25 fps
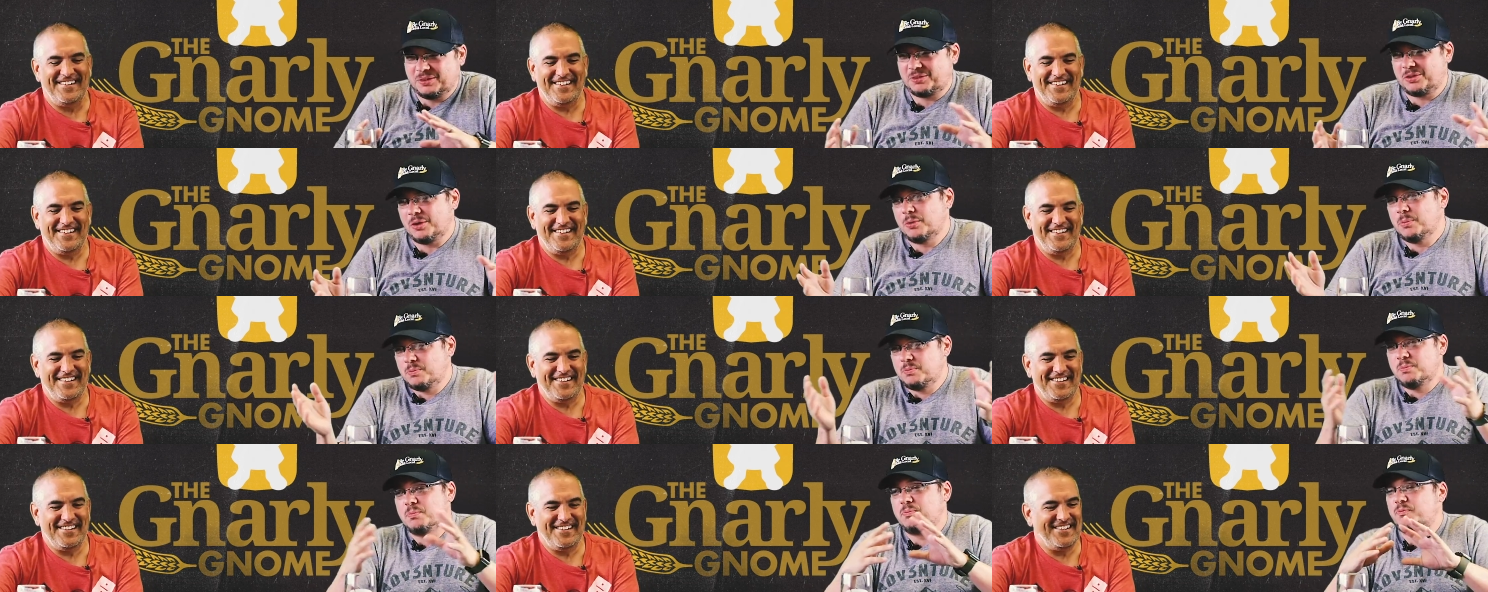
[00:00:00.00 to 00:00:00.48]

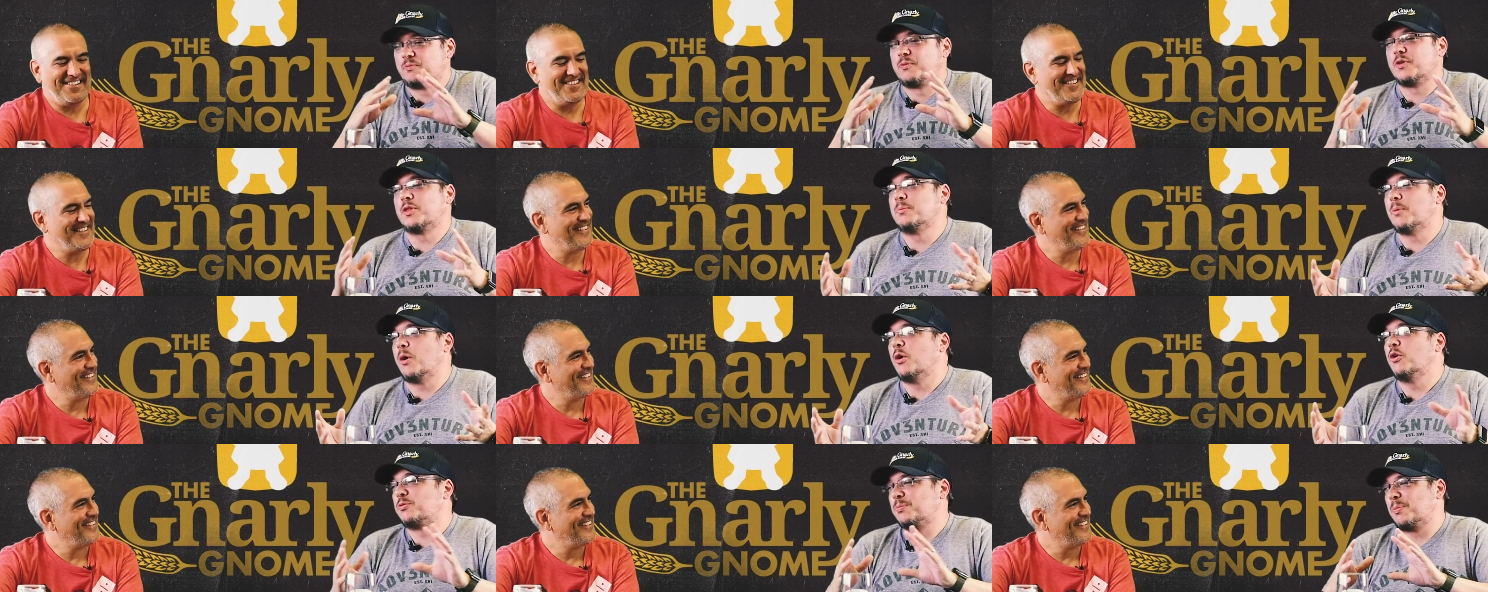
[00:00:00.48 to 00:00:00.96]
Speaker 1: so
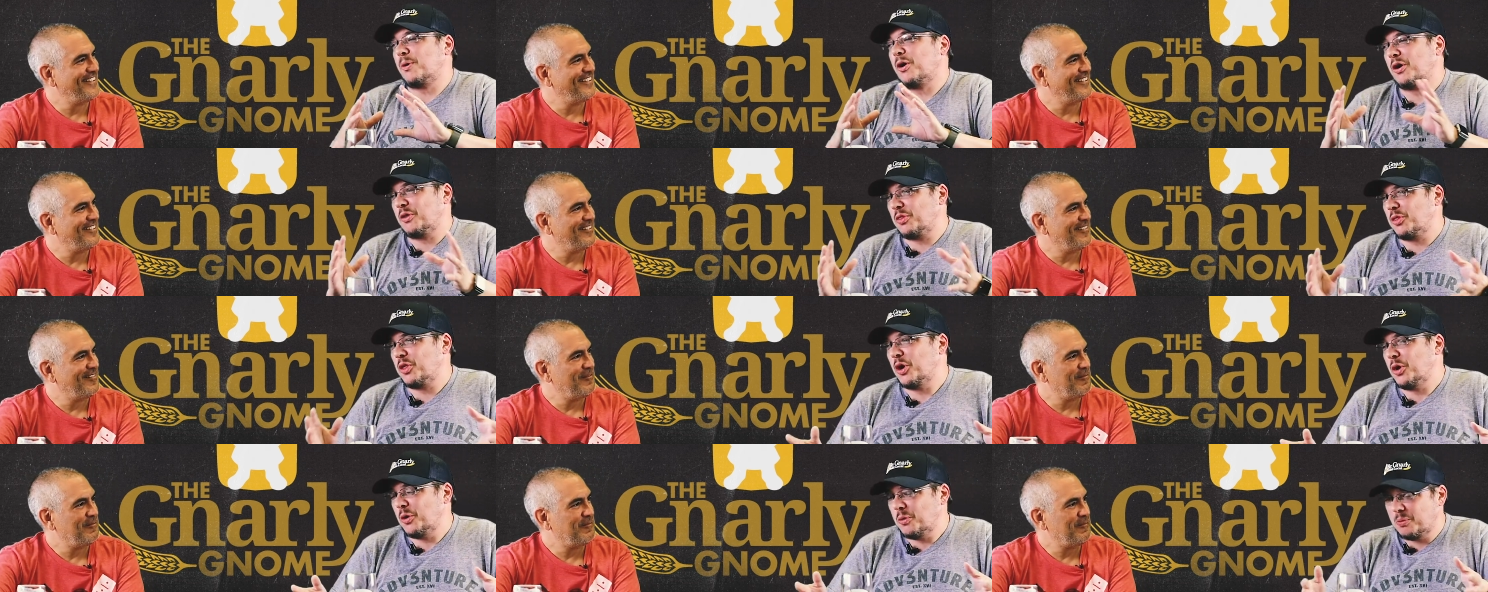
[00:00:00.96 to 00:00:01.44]
for the most
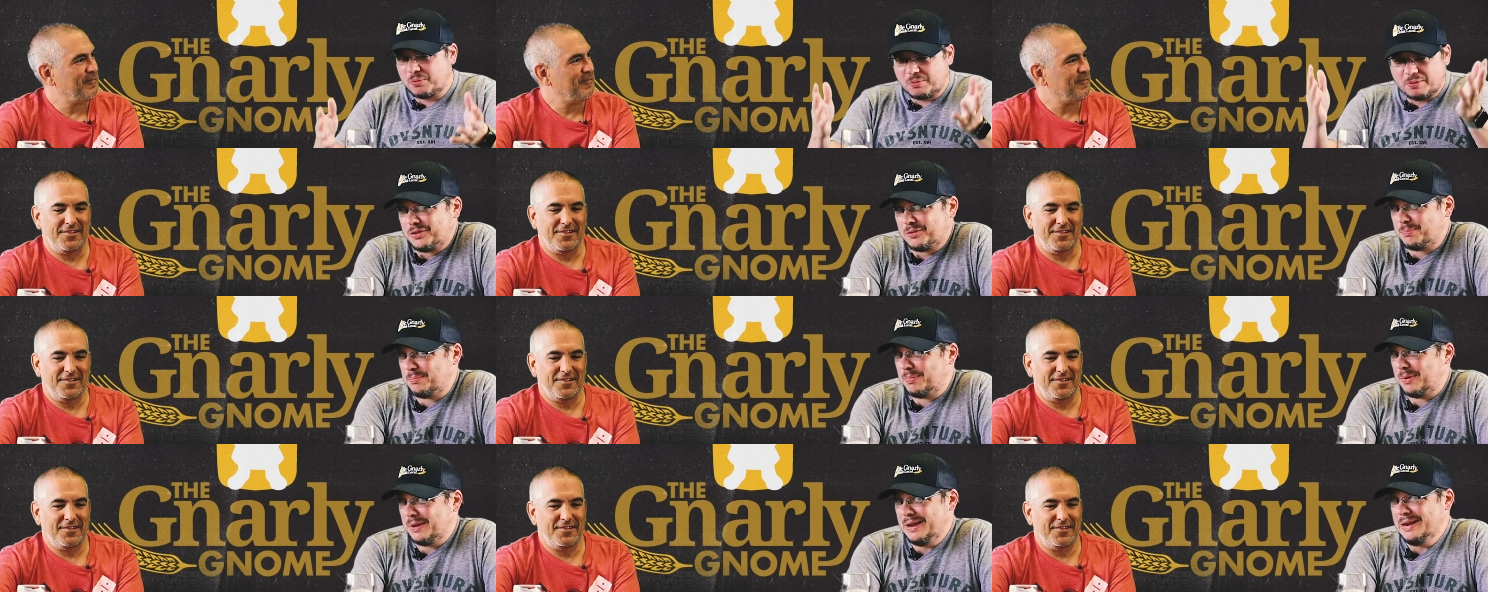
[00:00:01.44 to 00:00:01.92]
part though,
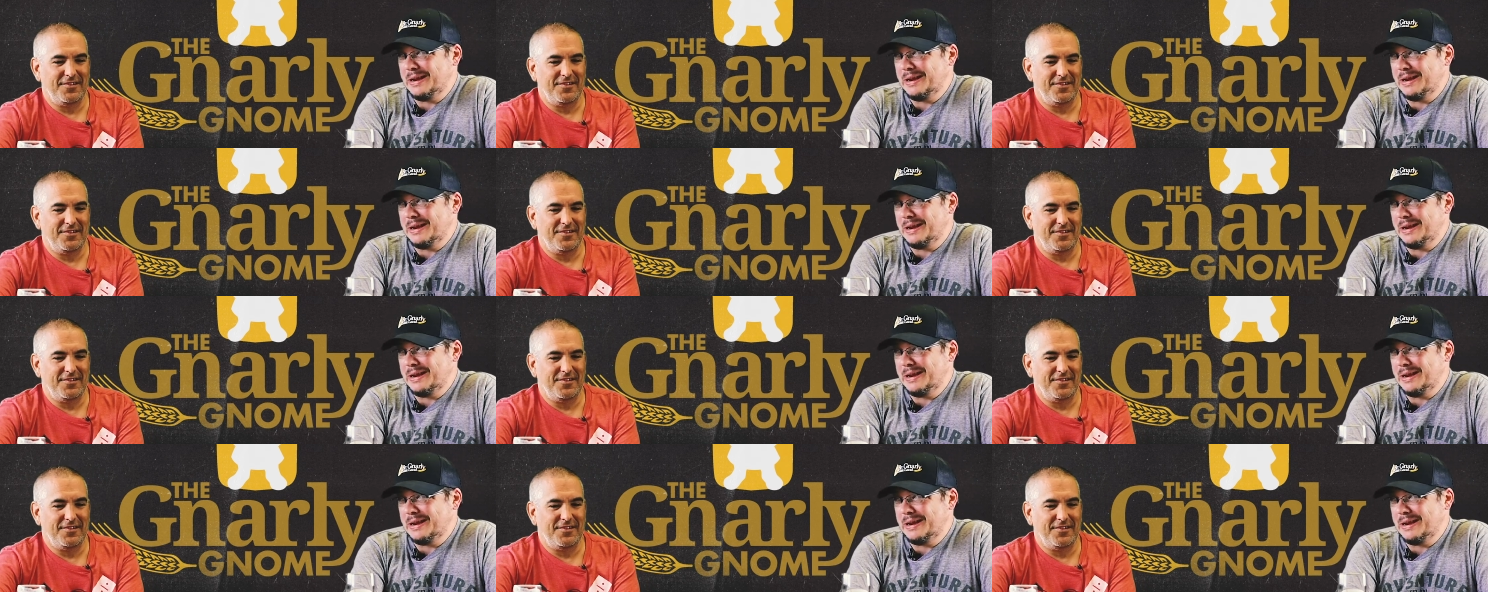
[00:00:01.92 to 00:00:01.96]
just